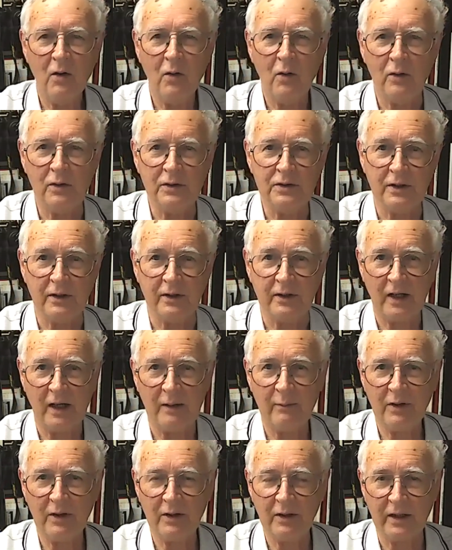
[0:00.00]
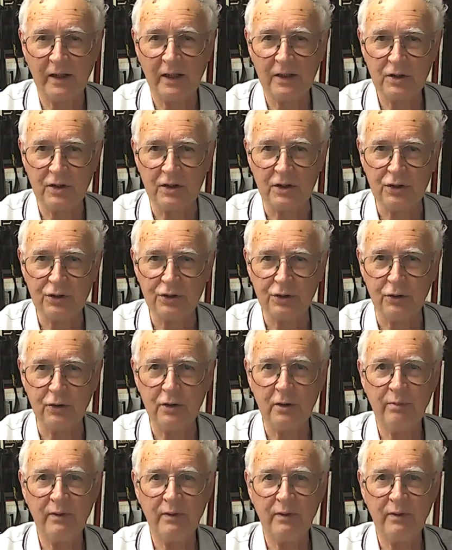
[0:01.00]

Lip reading: Or is it a camera that can actually shoot a